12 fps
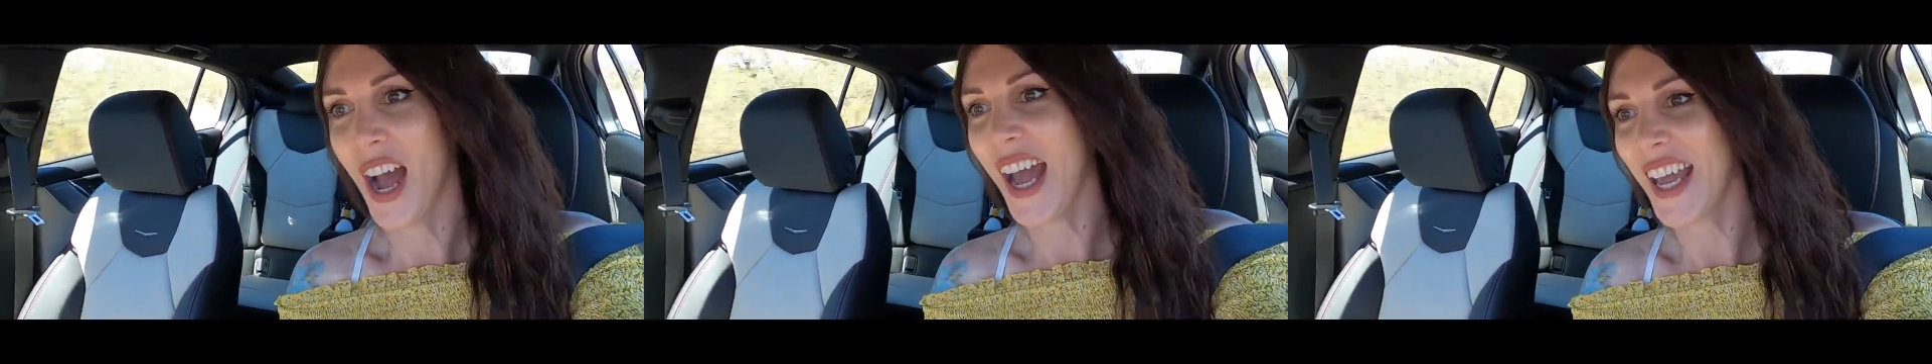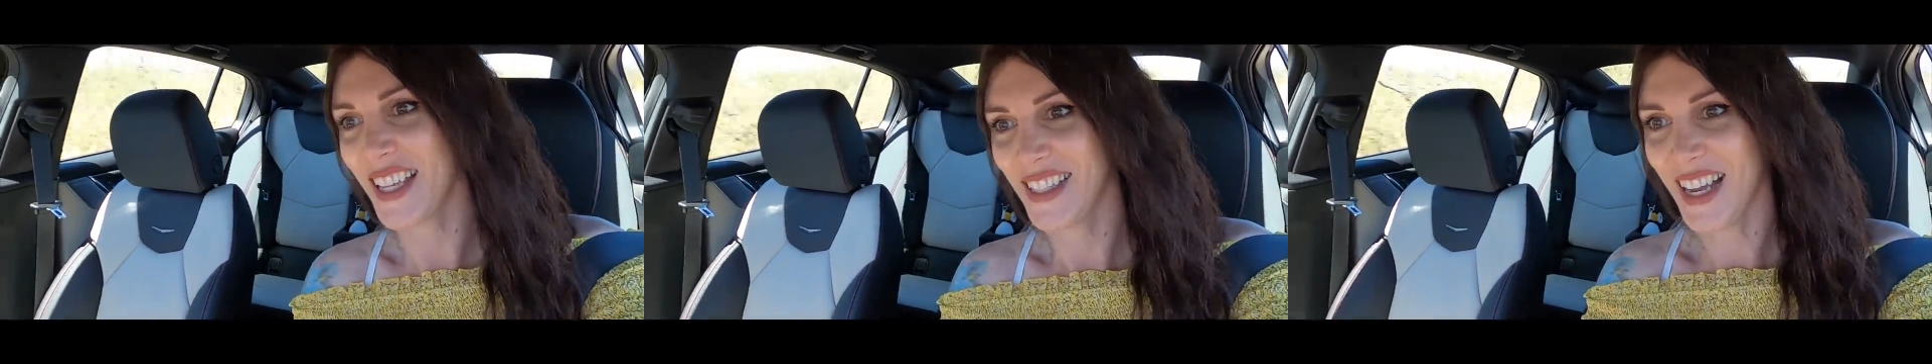
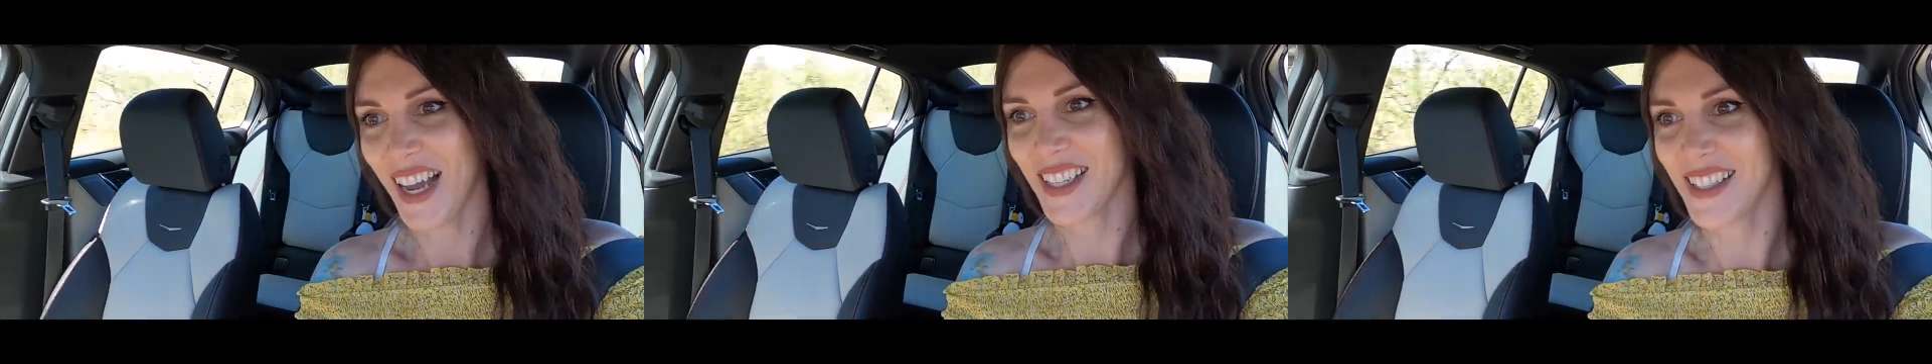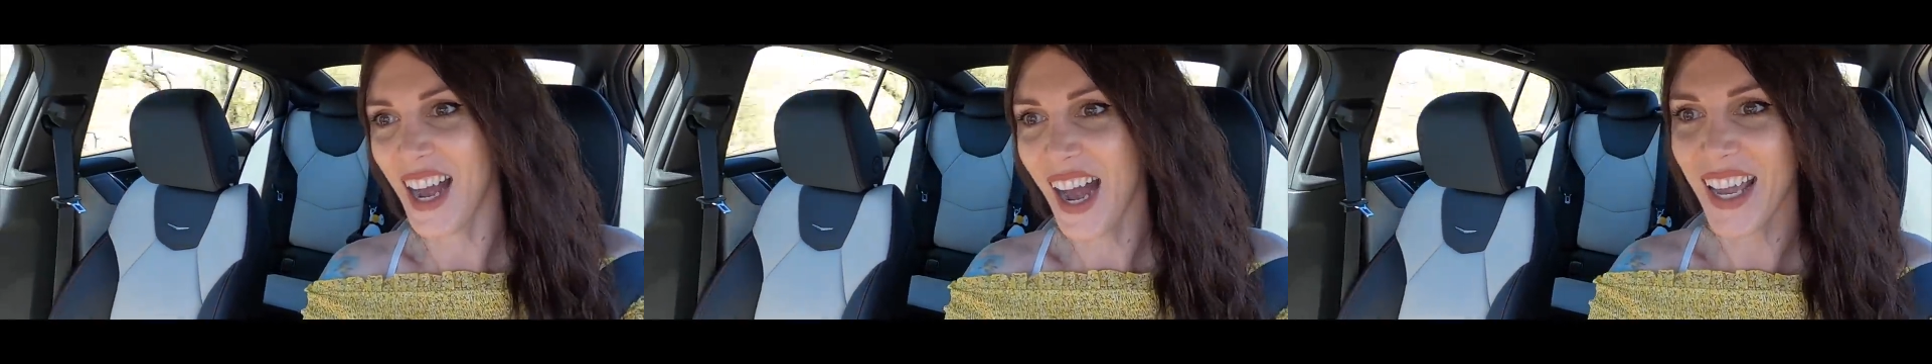Tight,
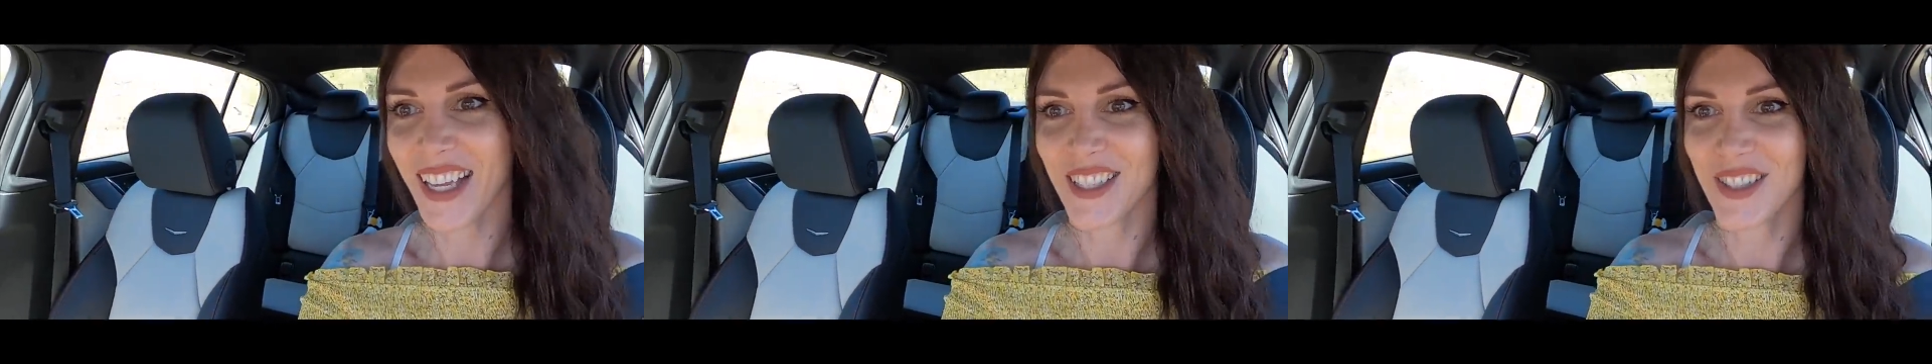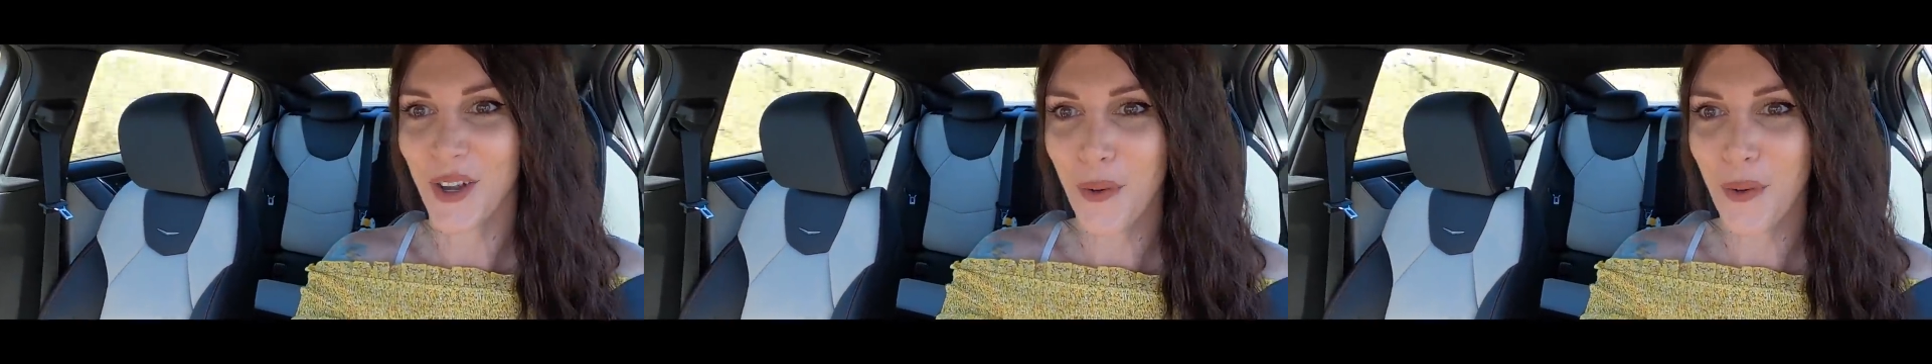tight, tight.